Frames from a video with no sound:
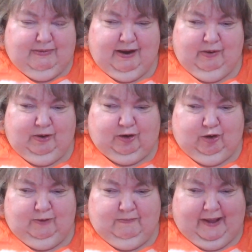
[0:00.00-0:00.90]
power
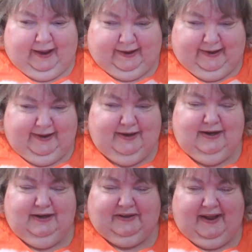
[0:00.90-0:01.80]
cord back in
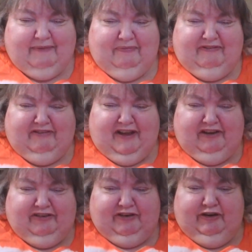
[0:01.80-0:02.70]
a timely
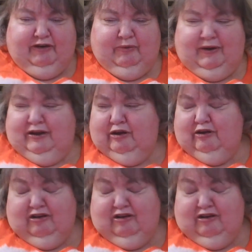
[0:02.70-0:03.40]
fashion or what,